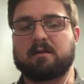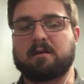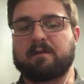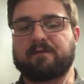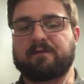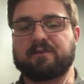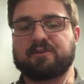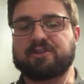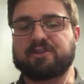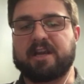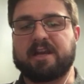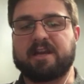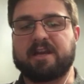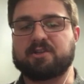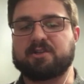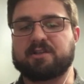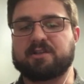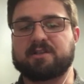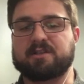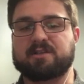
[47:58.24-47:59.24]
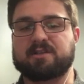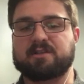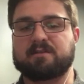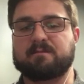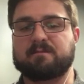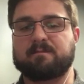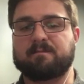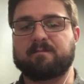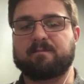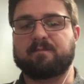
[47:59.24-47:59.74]
for change is,
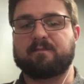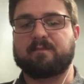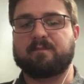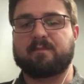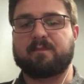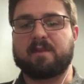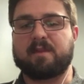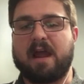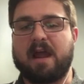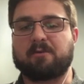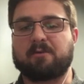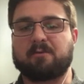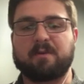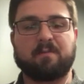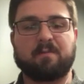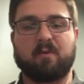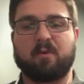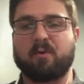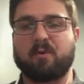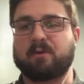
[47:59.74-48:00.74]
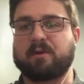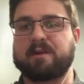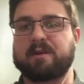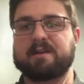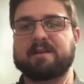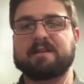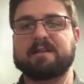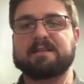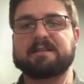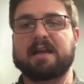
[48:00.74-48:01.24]
how do we pour
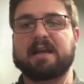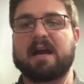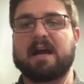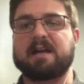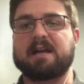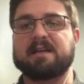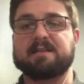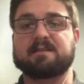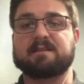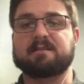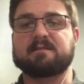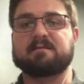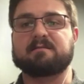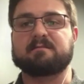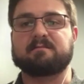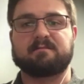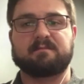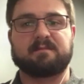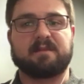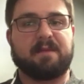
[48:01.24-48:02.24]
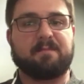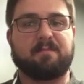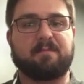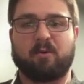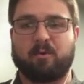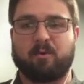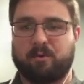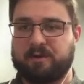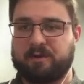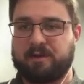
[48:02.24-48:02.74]
into these guys and they
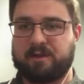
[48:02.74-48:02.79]
pour into